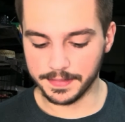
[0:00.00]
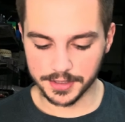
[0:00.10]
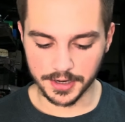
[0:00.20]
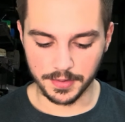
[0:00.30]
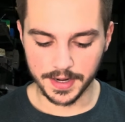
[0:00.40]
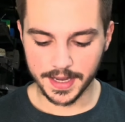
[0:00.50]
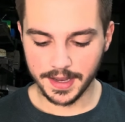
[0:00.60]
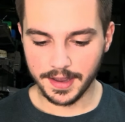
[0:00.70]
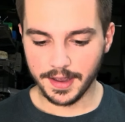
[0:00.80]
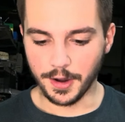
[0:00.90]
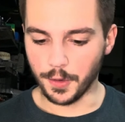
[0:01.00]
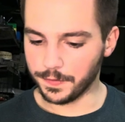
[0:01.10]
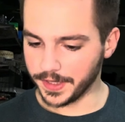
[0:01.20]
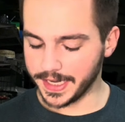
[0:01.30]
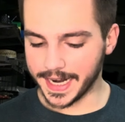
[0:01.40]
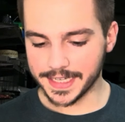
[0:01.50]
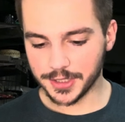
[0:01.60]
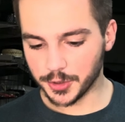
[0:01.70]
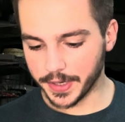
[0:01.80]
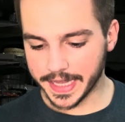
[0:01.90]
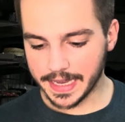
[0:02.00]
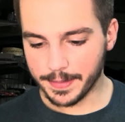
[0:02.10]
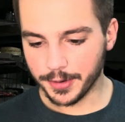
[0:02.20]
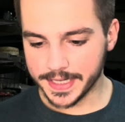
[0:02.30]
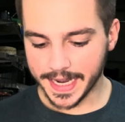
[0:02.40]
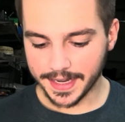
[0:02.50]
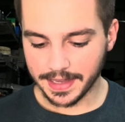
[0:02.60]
So hopefully you guys enjoy the emote deck.